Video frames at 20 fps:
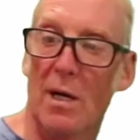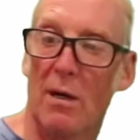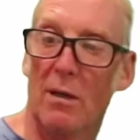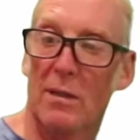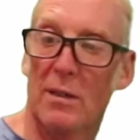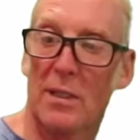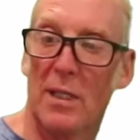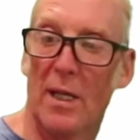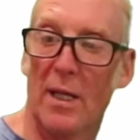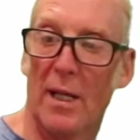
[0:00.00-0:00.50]

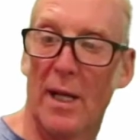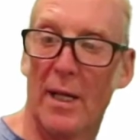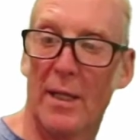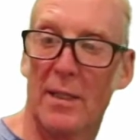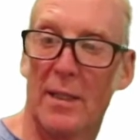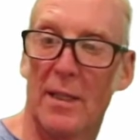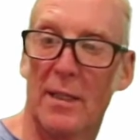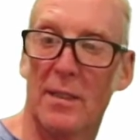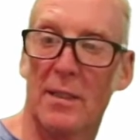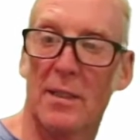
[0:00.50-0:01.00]
I'll say
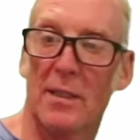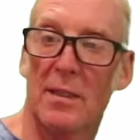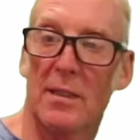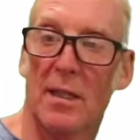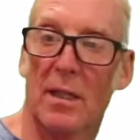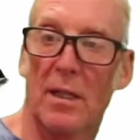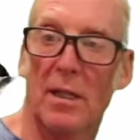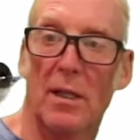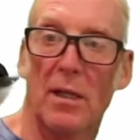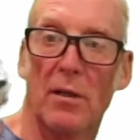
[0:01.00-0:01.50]
like this is
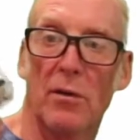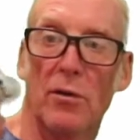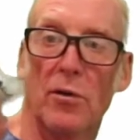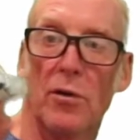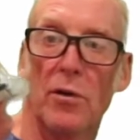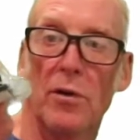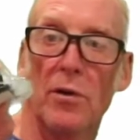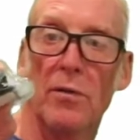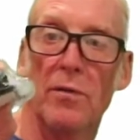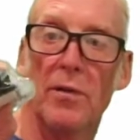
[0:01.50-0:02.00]
a little
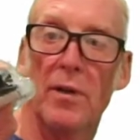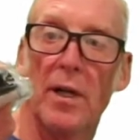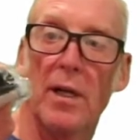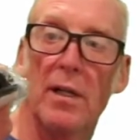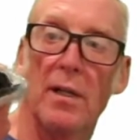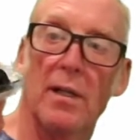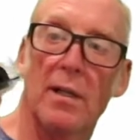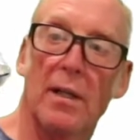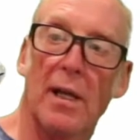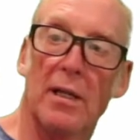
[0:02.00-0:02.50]
groove
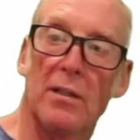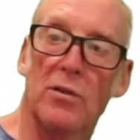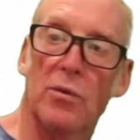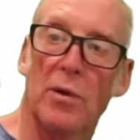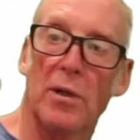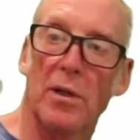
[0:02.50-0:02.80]
that's